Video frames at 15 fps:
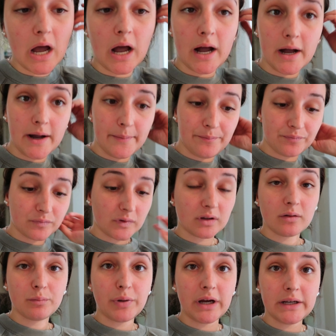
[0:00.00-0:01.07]
Um,
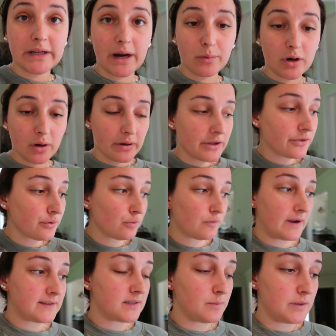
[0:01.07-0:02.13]
but now we're going through
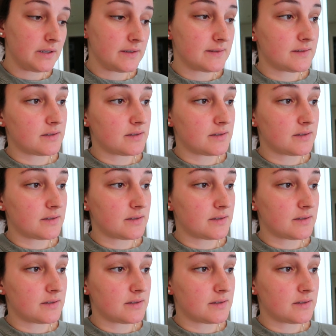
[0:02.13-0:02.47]
recipes.